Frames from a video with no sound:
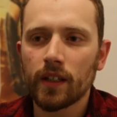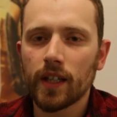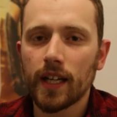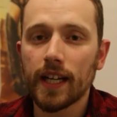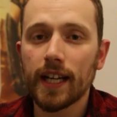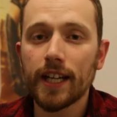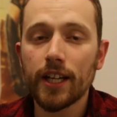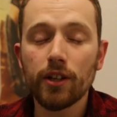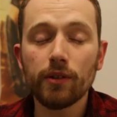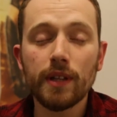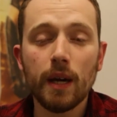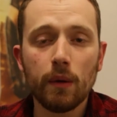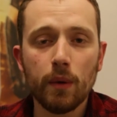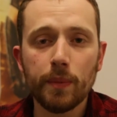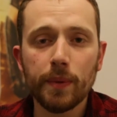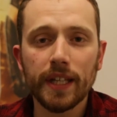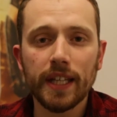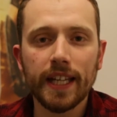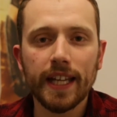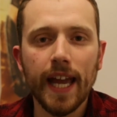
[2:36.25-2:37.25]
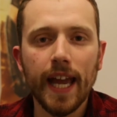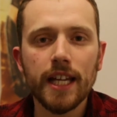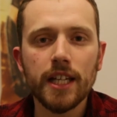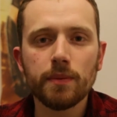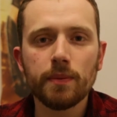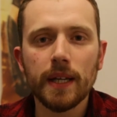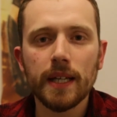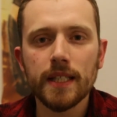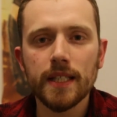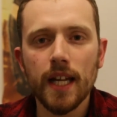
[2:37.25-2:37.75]
And I knew that would be the
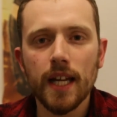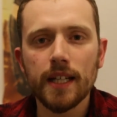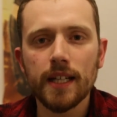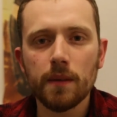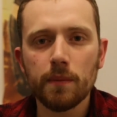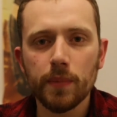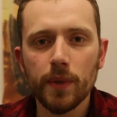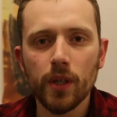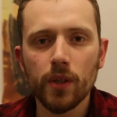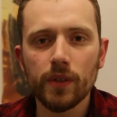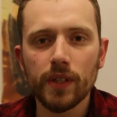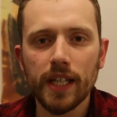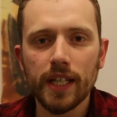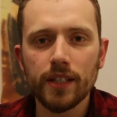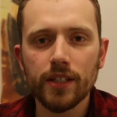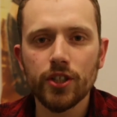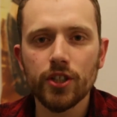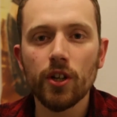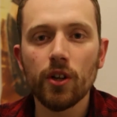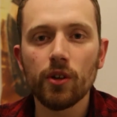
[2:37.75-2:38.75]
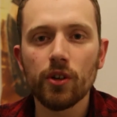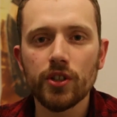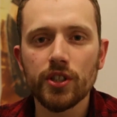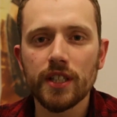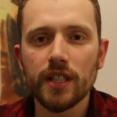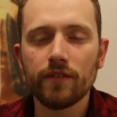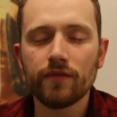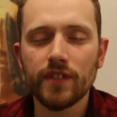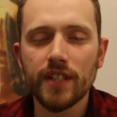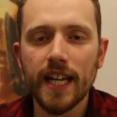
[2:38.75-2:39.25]
case when I started uploading solo
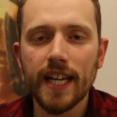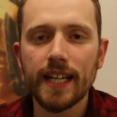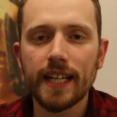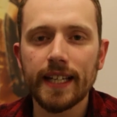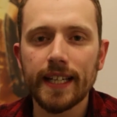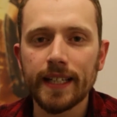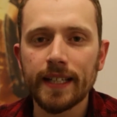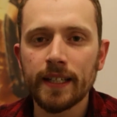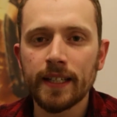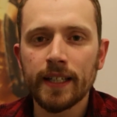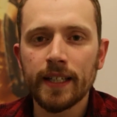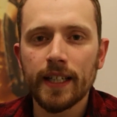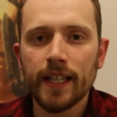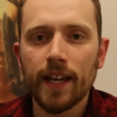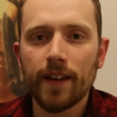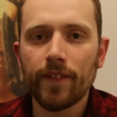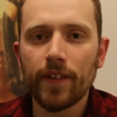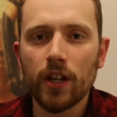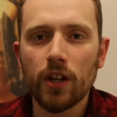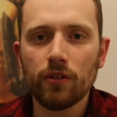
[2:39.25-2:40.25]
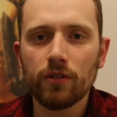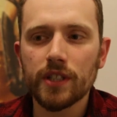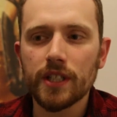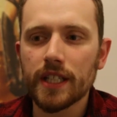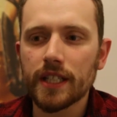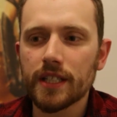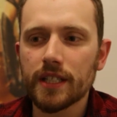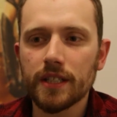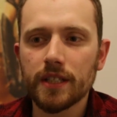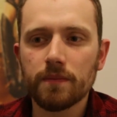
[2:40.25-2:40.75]
stuff daily. If you
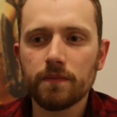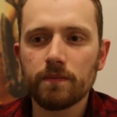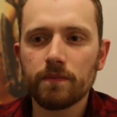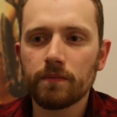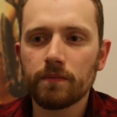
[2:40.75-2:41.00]
notice,